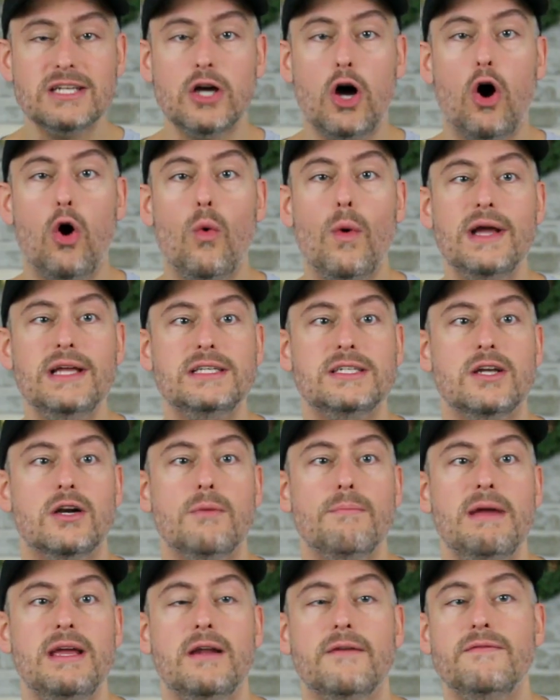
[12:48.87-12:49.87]
always, they're
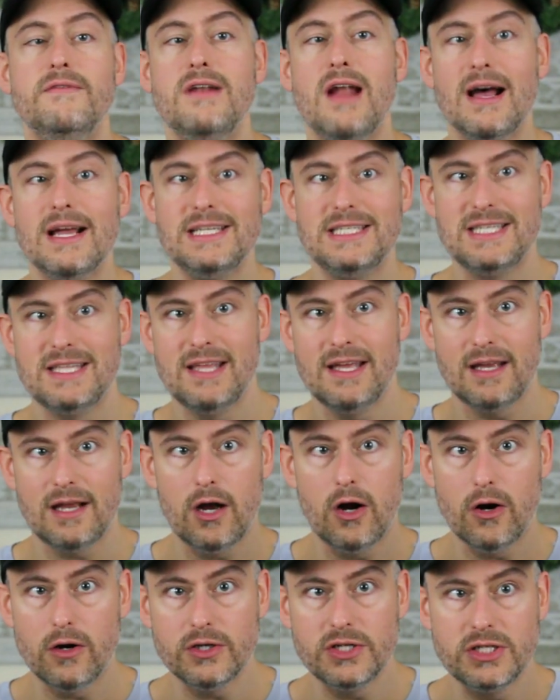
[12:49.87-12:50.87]
made of nice thick
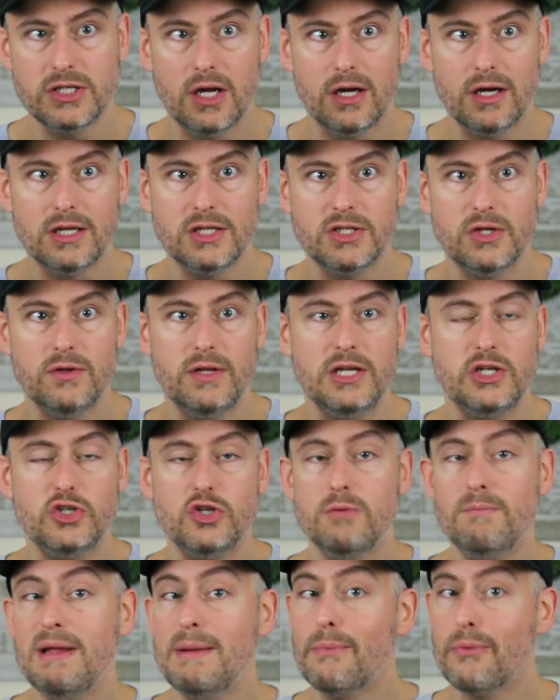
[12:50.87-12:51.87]
cardstock, so they
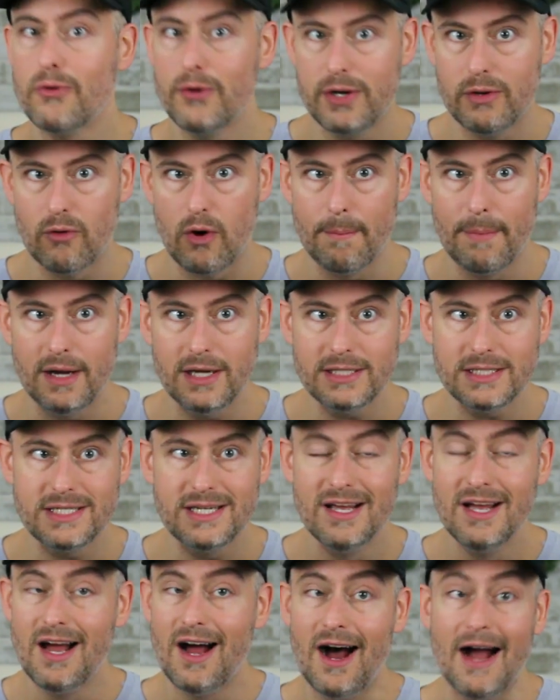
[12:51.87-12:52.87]
should be pretty robust.
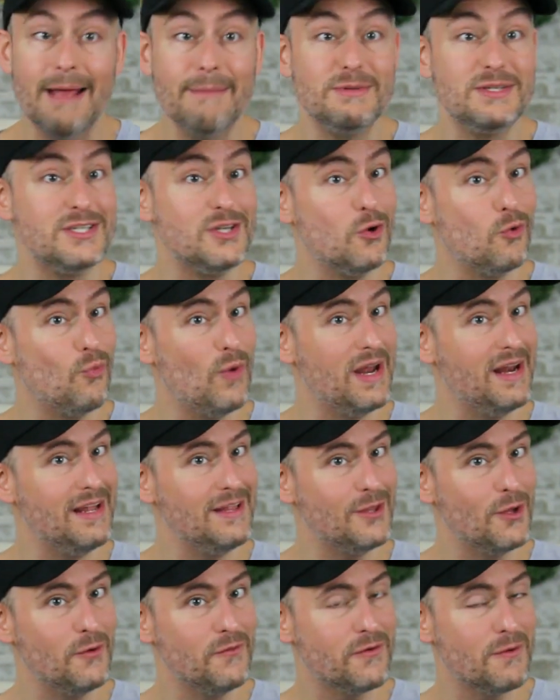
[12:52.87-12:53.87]
I am still
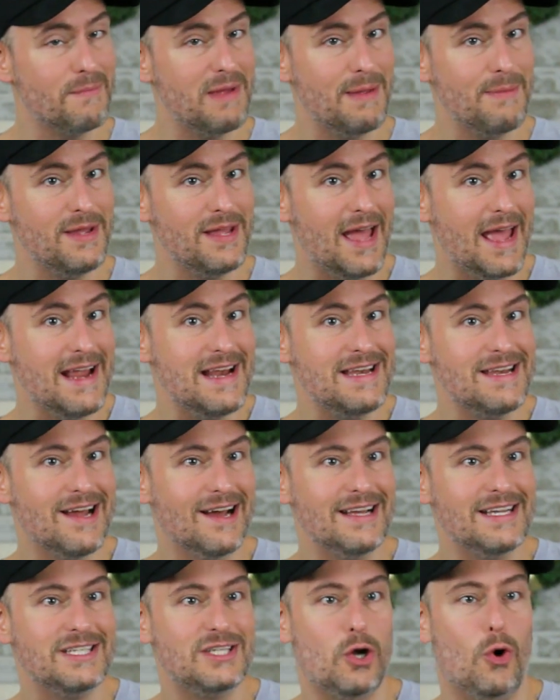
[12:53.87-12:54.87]
waiting though for maybe a
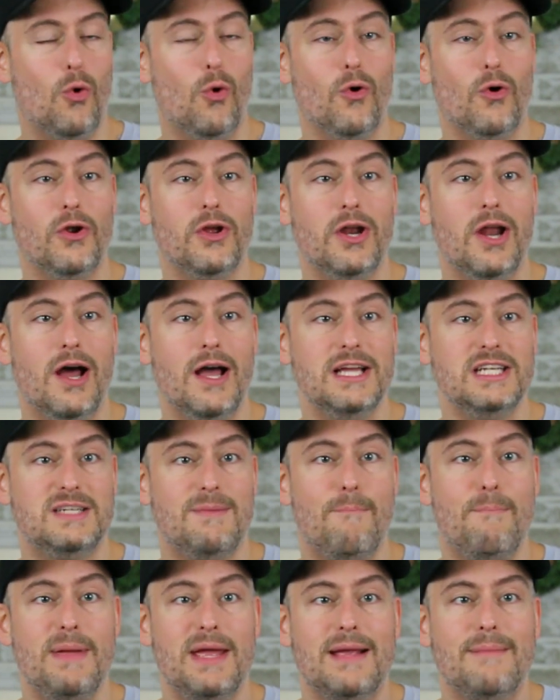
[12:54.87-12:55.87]
nice
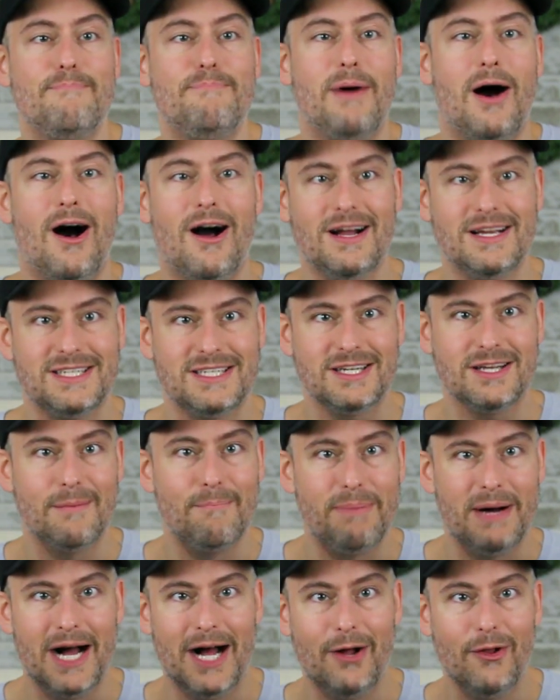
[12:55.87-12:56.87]
organized big box to
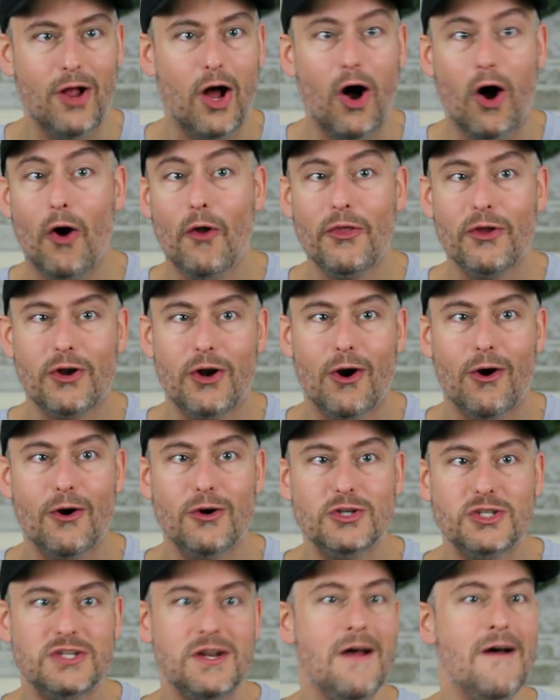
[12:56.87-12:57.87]
compile all the
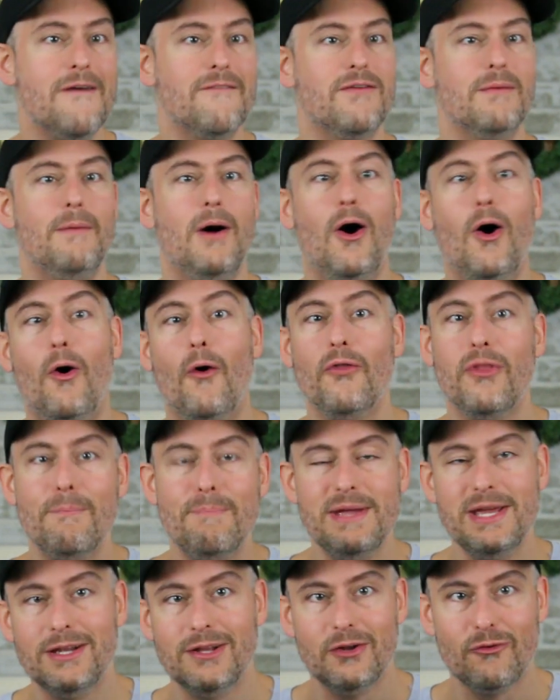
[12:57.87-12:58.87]
cards from all the
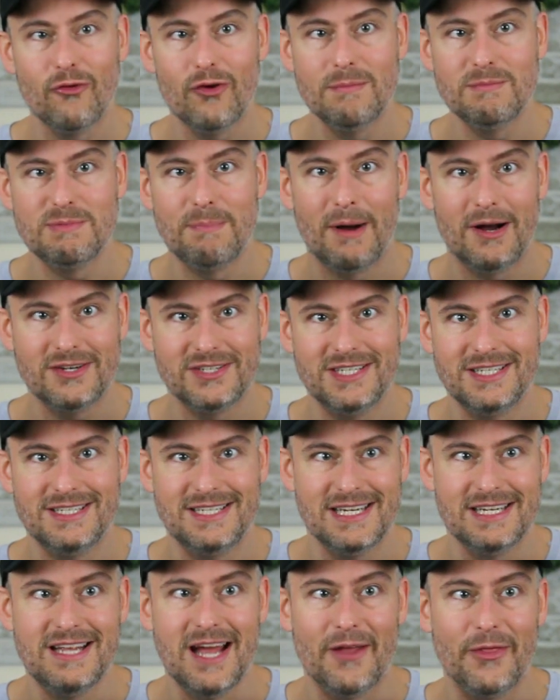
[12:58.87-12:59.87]
Beadle and Grimm's boxes
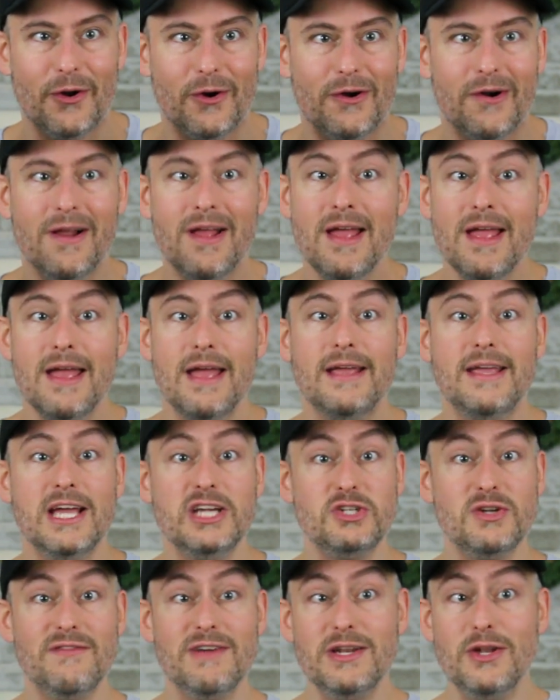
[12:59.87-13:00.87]
together. In
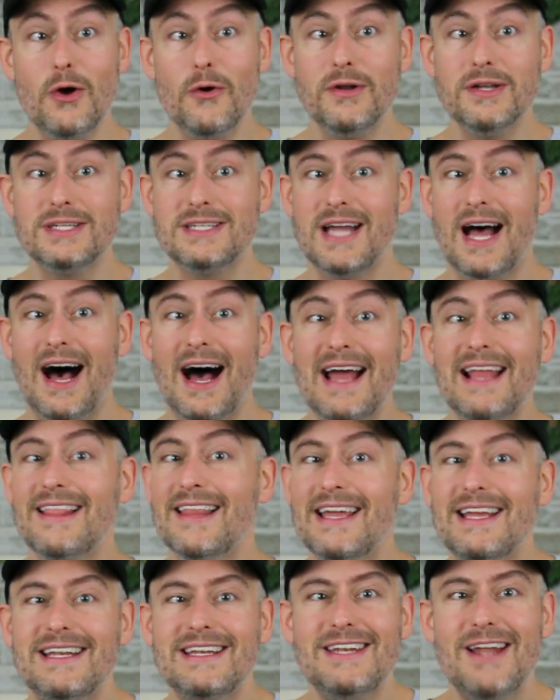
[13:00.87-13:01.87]
case you haven't noticed, I
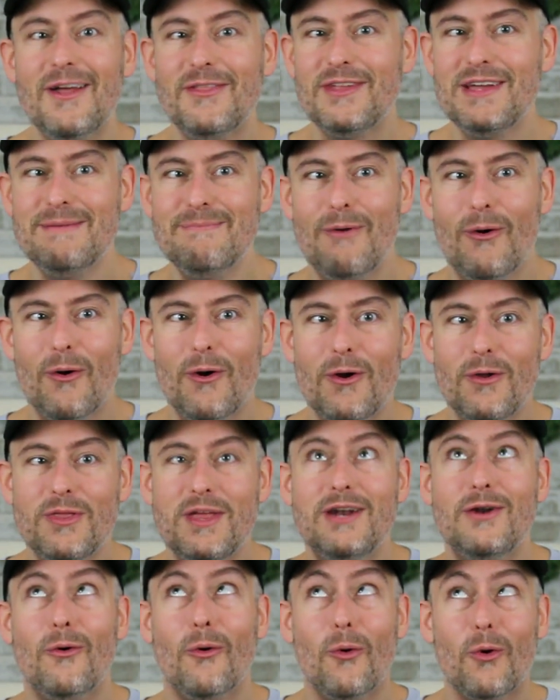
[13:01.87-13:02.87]
like nothing more
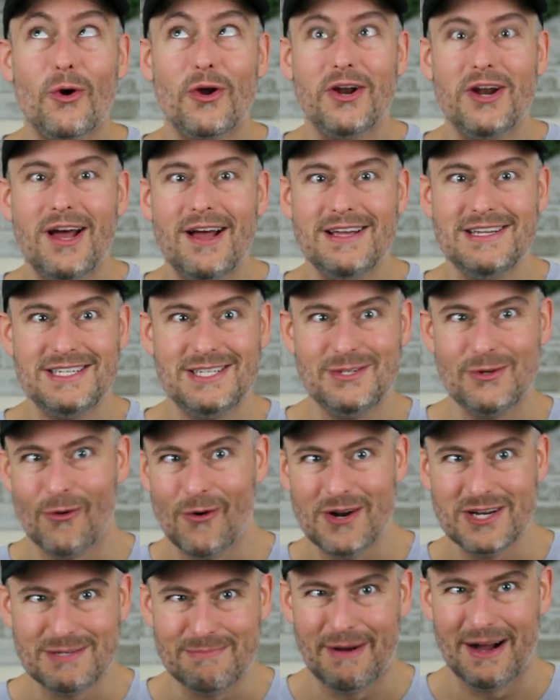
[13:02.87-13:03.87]
than organized
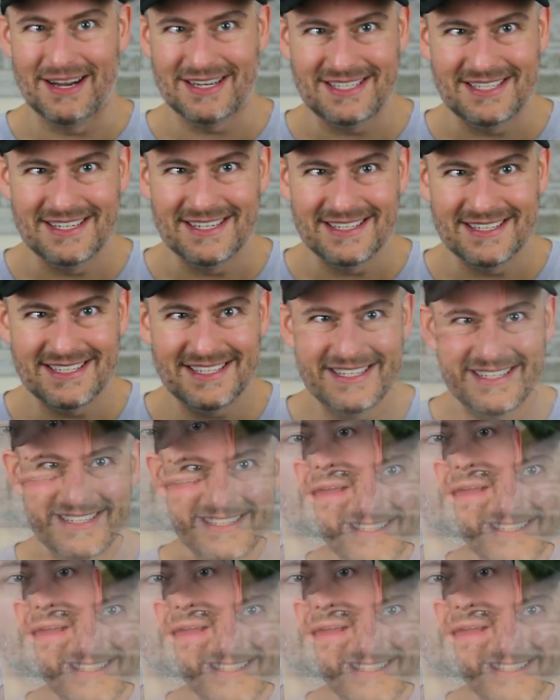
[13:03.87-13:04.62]
storage boxes.